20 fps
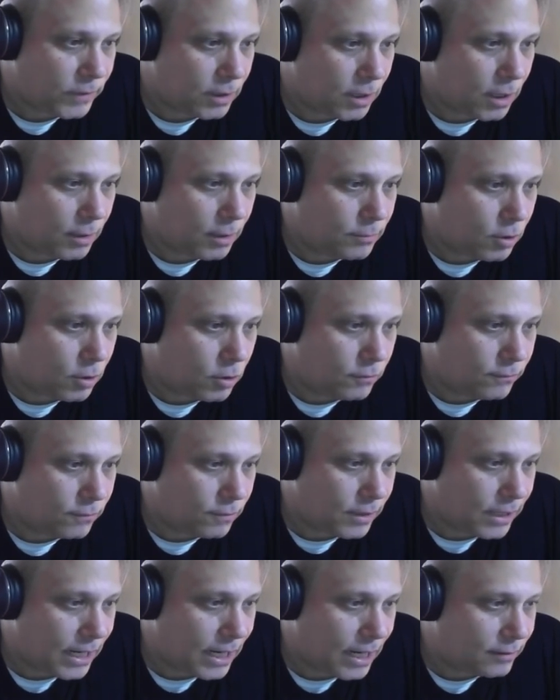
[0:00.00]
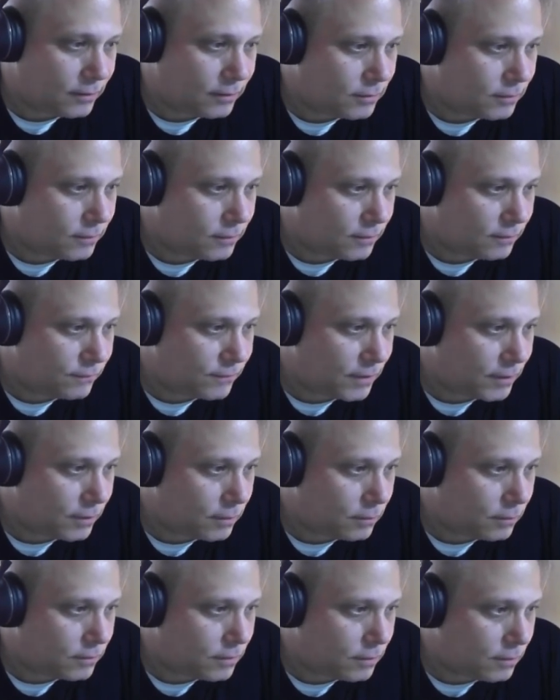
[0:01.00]
um, over at, if I
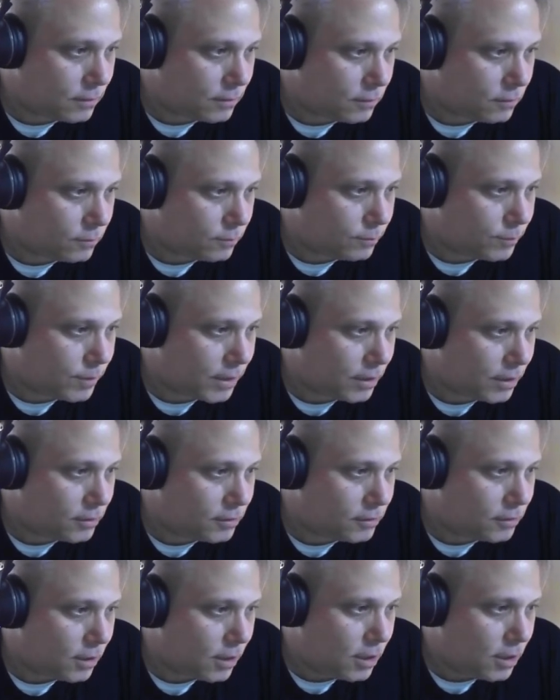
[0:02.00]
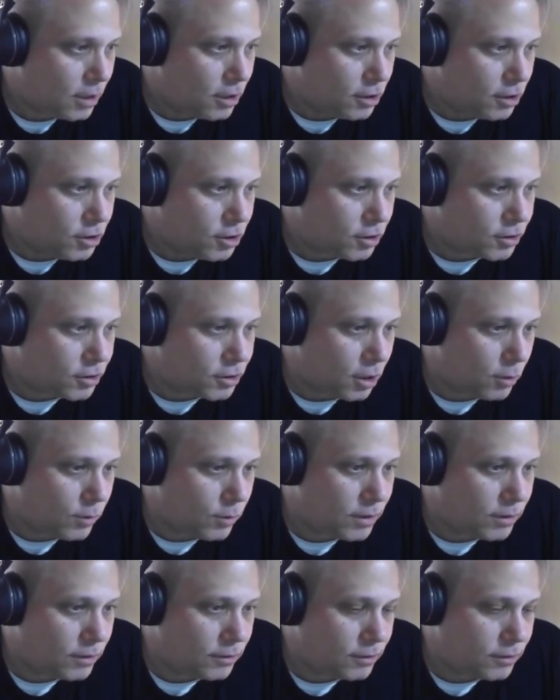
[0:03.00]
go to the home page, just go
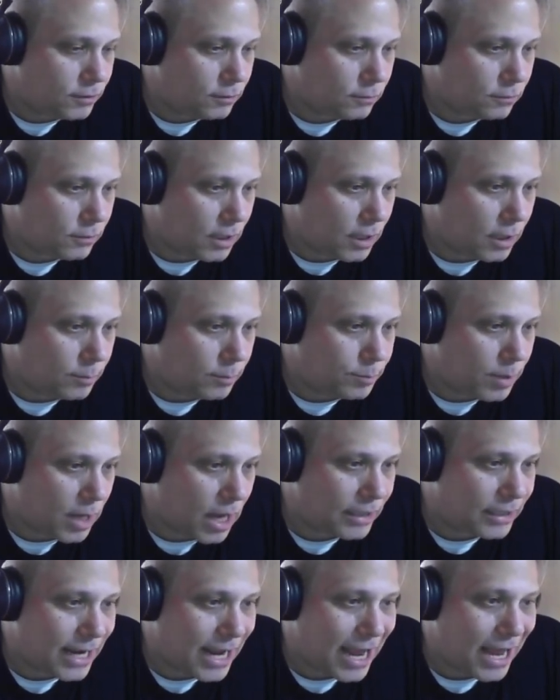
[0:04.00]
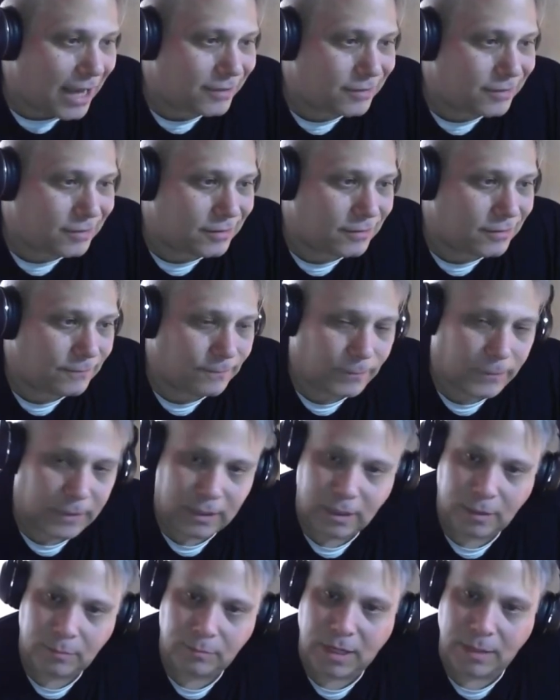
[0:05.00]
into uh, podcasts
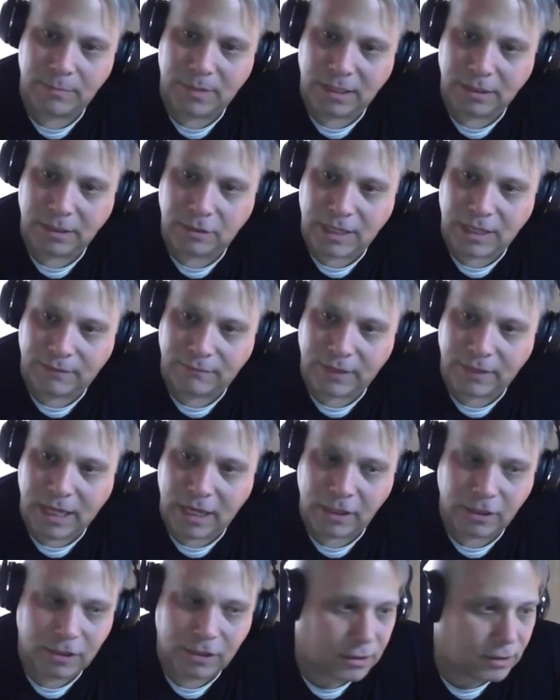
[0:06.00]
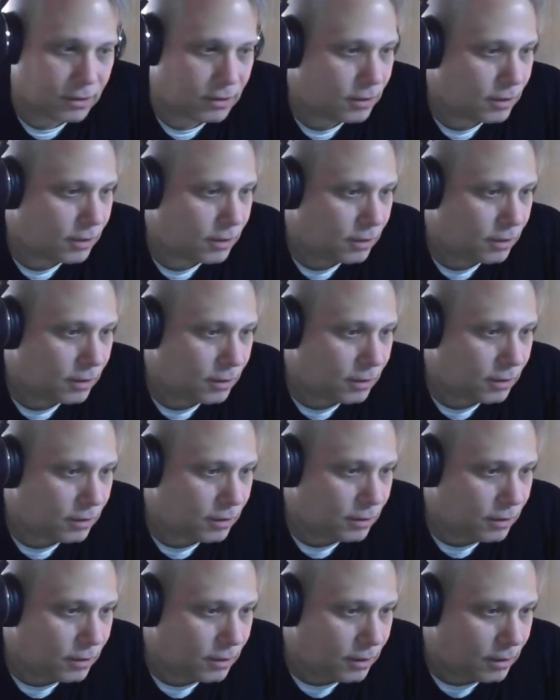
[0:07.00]
in my menu navigation
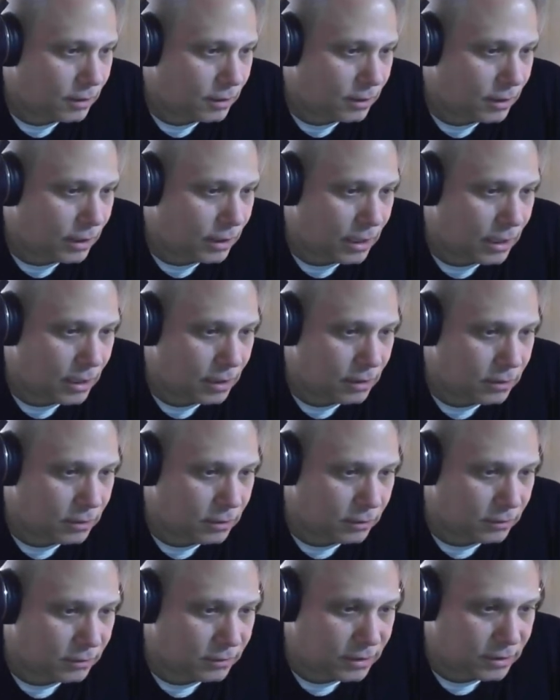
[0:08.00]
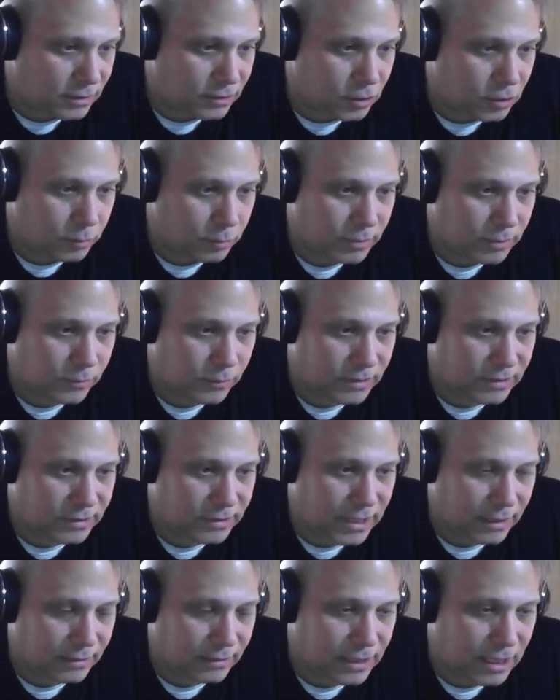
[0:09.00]
and you'll see Zoom in with
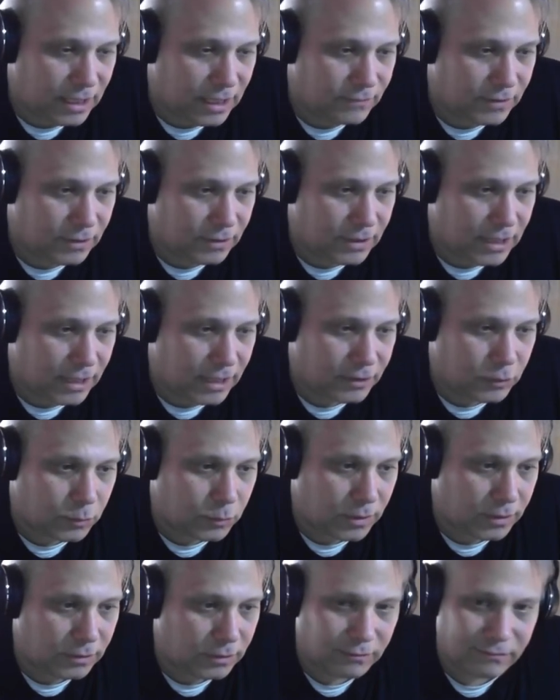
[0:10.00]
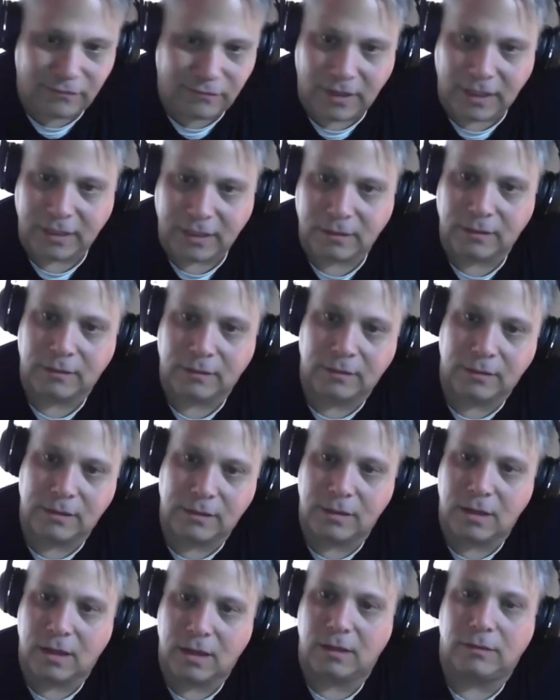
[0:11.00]
Seth David, and that's where you'll find
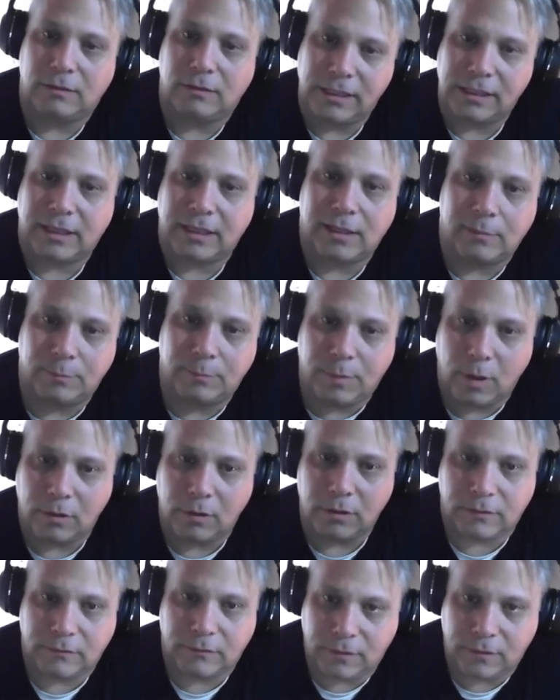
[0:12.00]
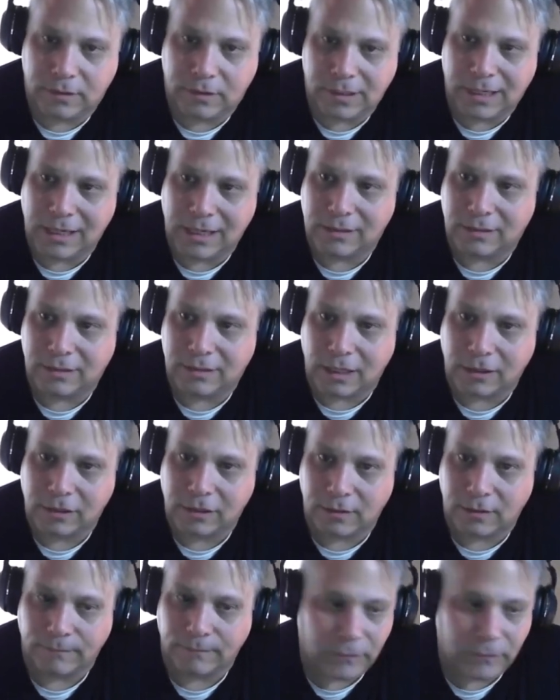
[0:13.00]
the uh, link and post for today's
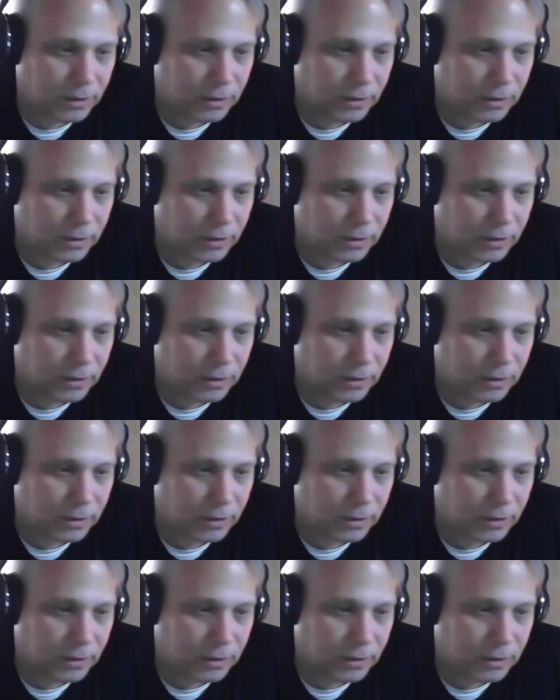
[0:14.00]
session